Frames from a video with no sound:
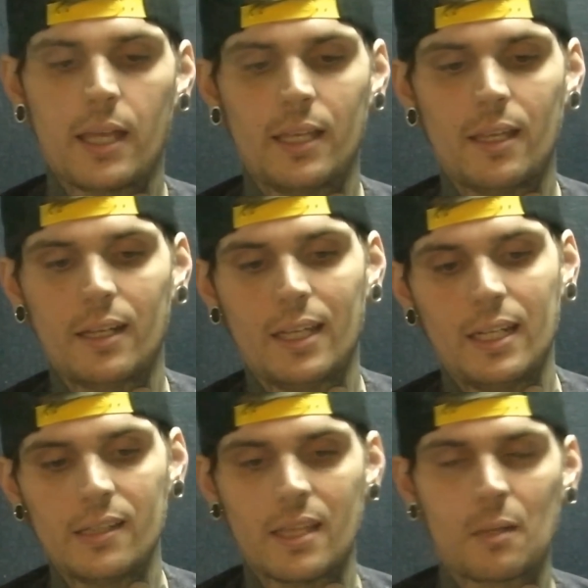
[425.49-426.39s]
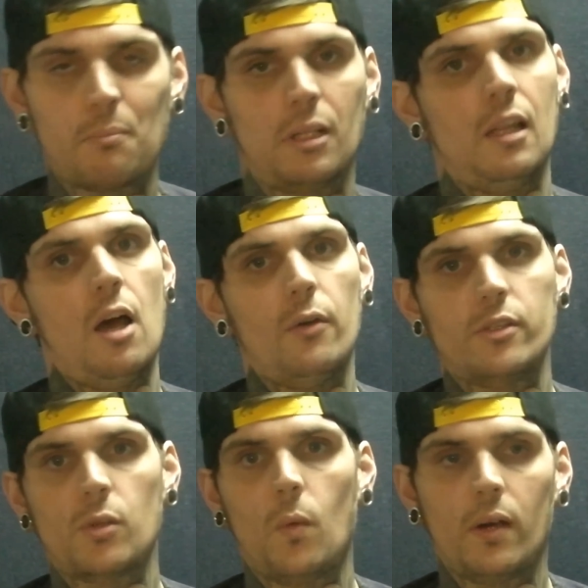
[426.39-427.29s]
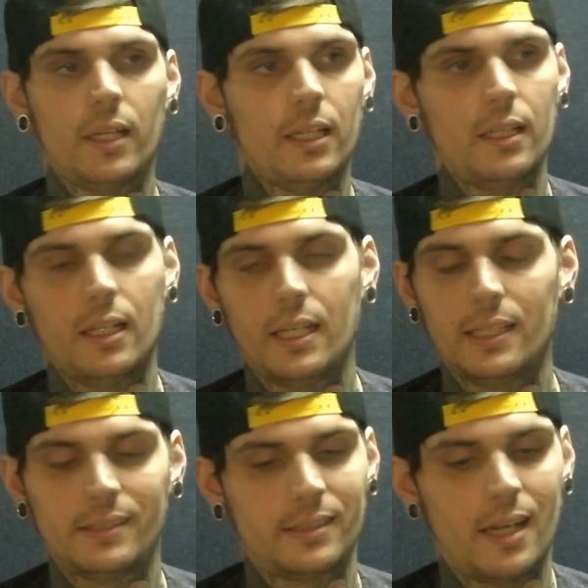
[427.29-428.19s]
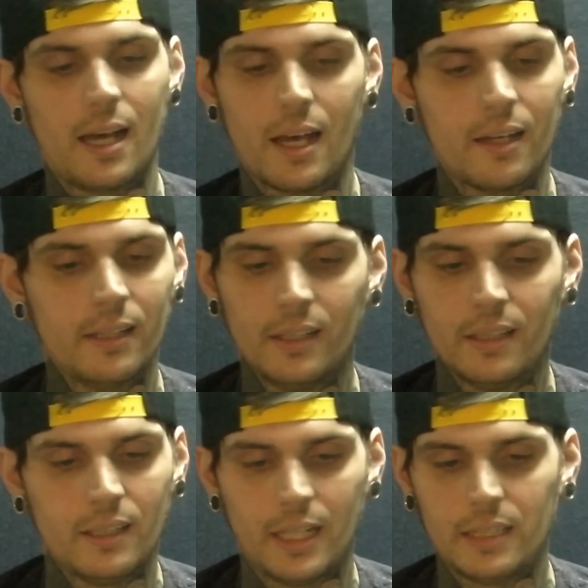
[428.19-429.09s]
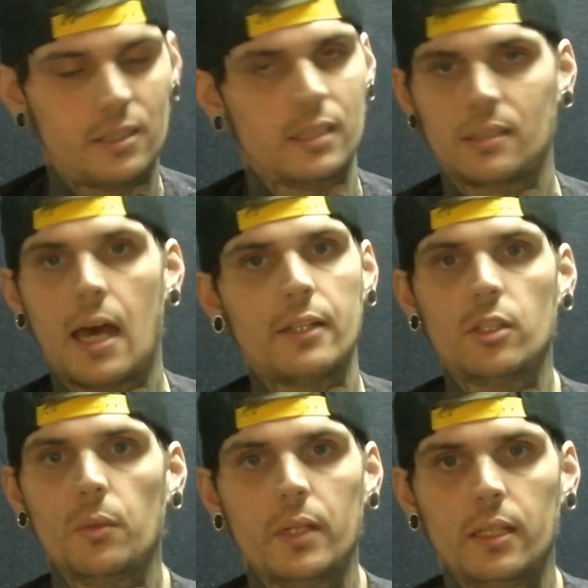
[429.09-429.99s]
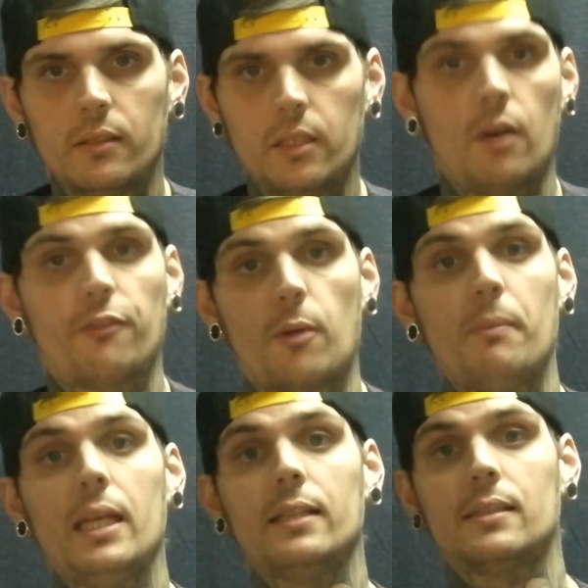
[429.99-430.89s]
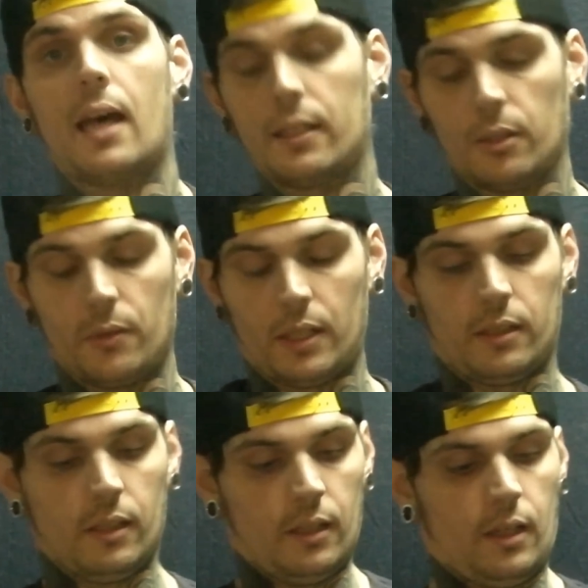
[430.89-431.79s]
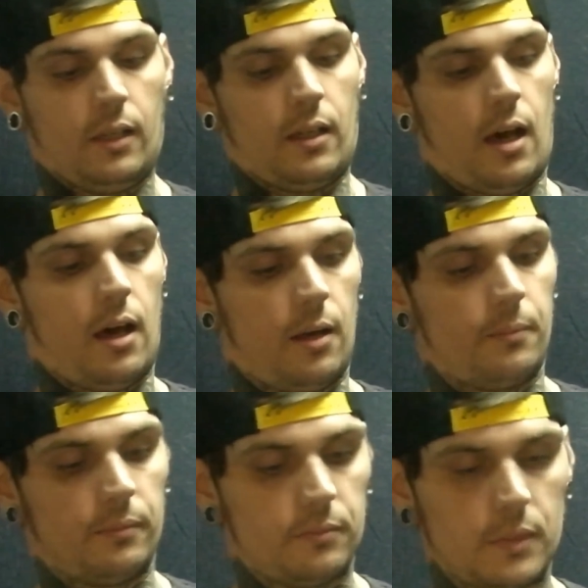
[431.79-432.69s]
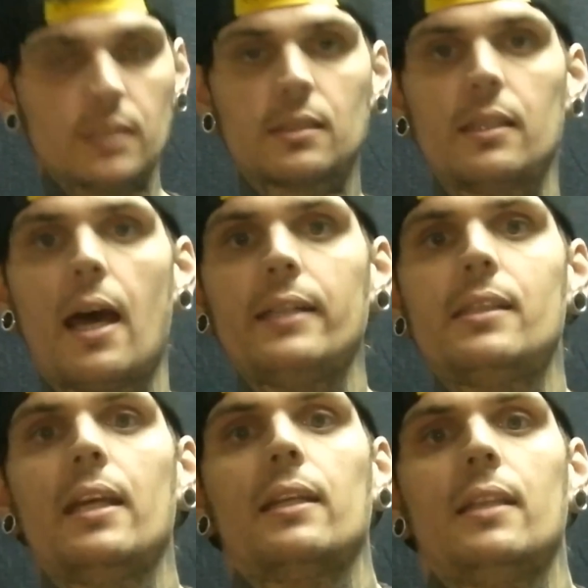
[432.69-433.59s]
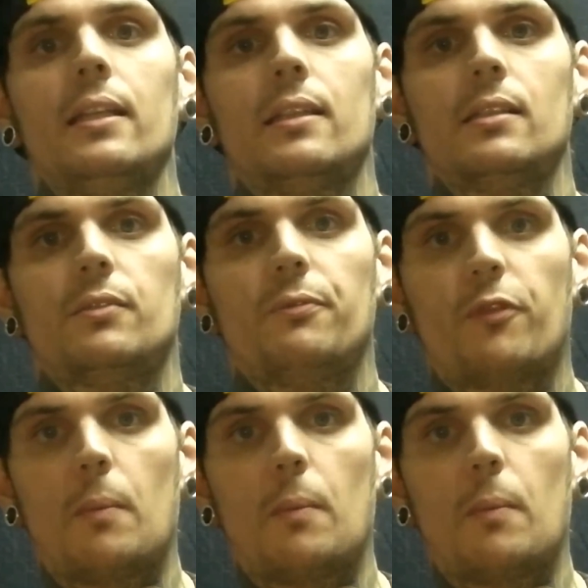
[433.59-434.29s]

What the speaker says: hit. Anything below 20 is, it's just not doing it. You know, for me, it's not doing it. This is a nice tank. I think this, for